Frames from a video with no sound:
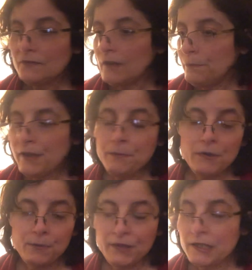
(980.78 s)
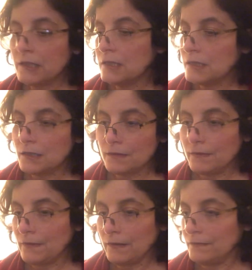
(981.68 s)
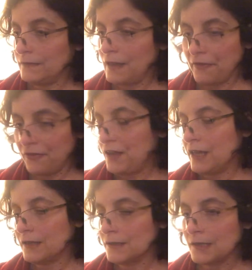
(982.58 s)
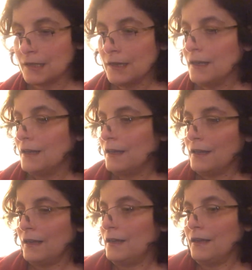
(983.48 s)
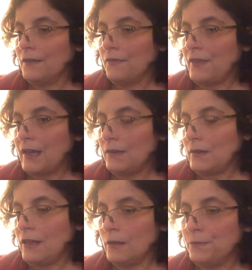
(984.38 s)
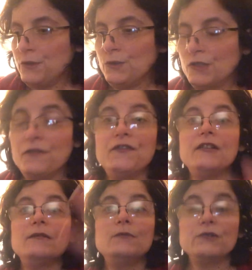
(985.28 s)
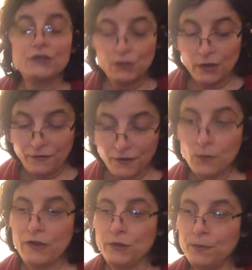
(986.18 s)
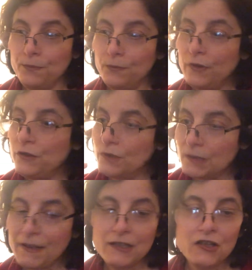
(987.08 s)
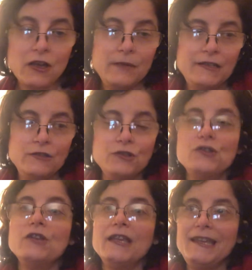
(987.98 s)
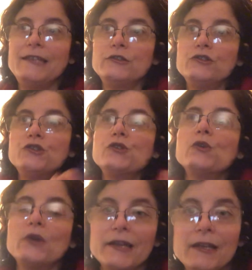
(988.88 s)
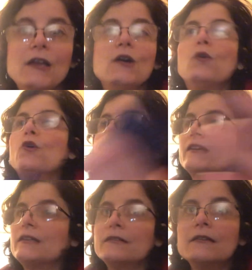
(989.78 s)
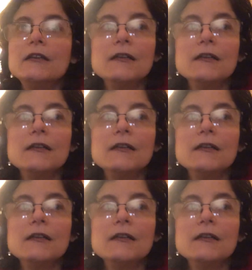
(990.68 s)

people, places, and things that help you to feel more joyful when you spend time in joy or in